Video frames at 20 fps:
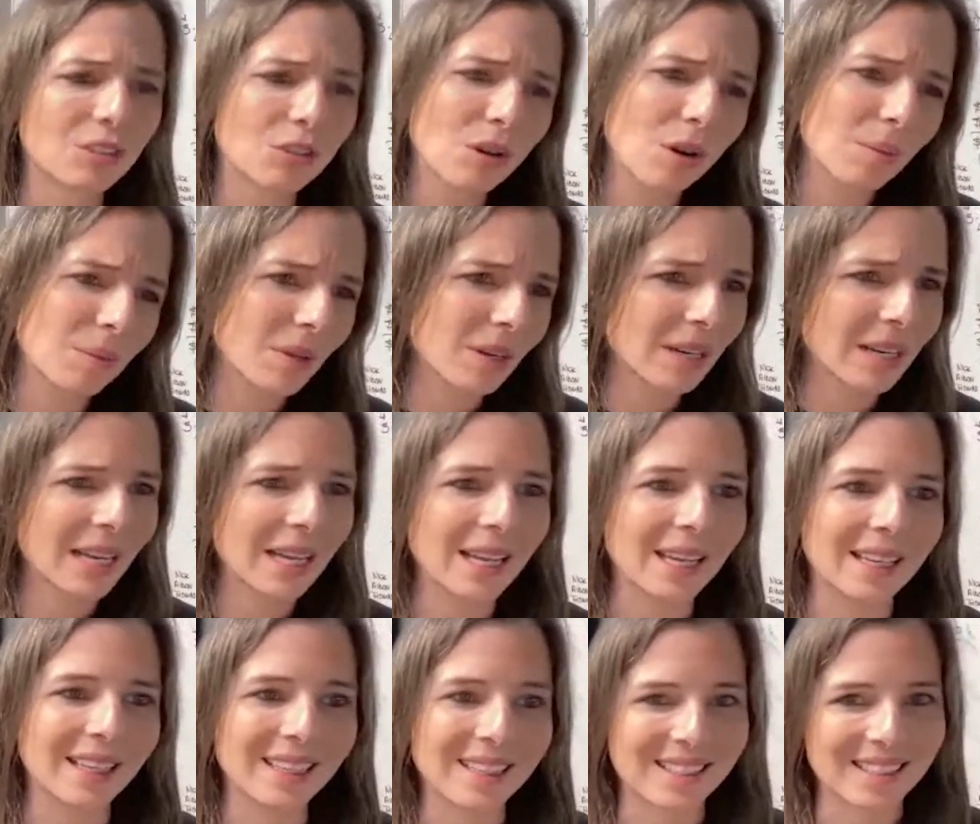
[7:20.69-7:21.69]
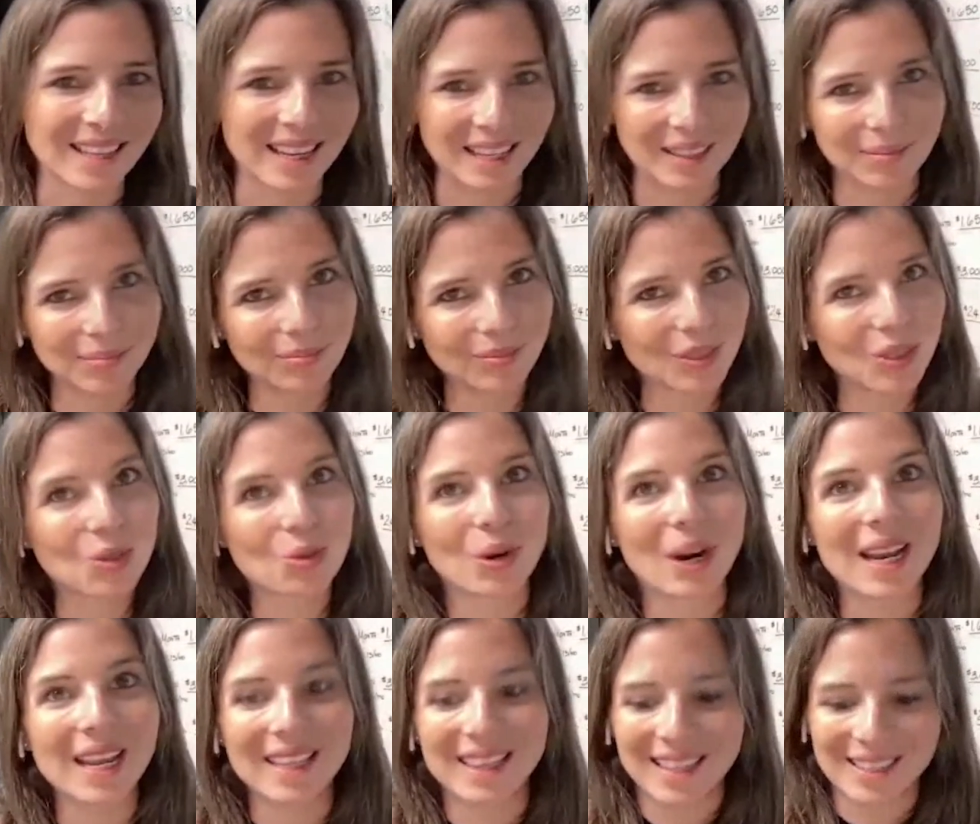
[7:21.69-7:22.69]
Just go up there and hit. It's like,
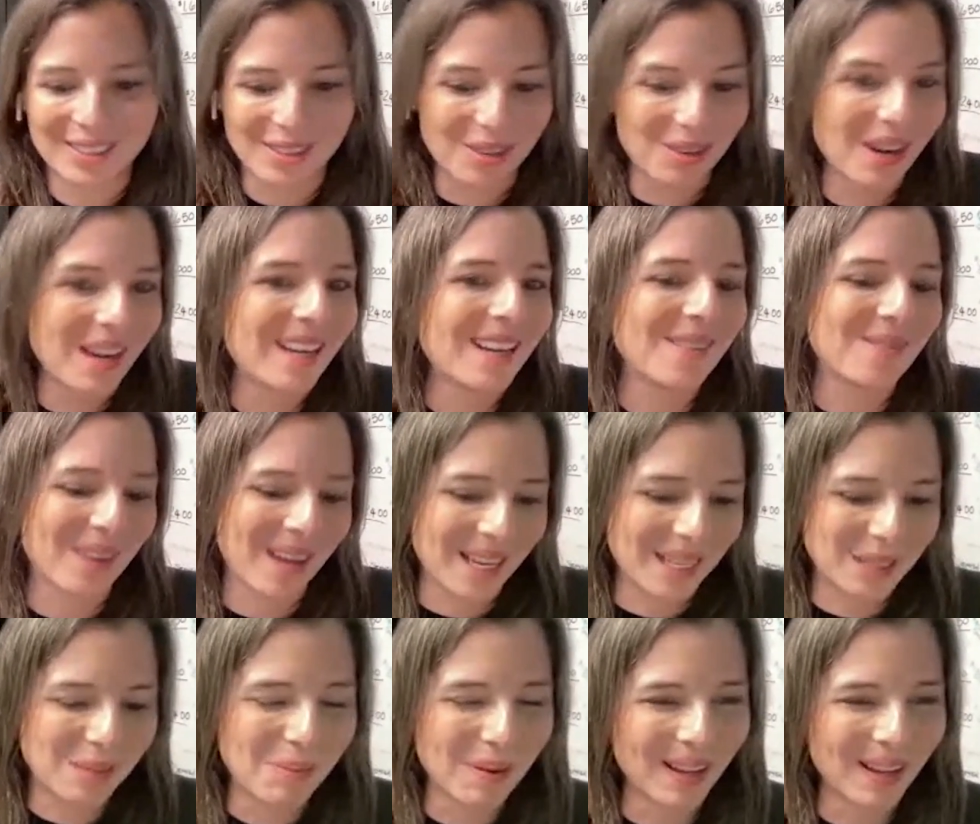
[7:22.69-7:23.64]
great. That's great advice.